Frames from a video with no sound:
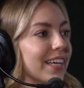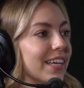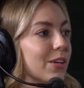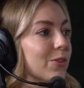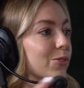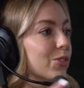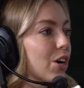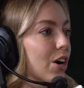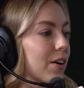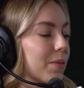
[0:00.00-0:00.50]

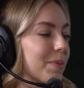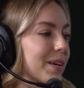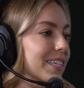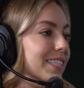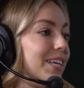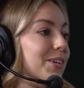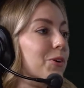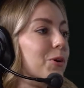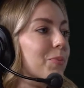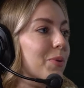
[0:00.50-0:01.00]
Utah,
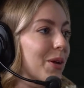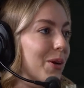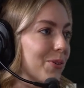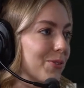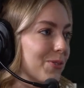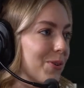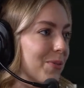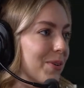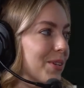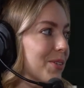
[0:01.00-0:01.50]
because I grew up in
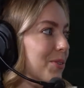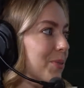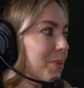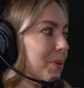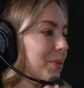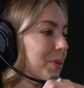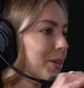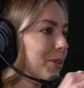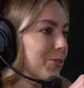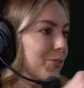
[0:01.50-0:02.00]
Arizona, so we were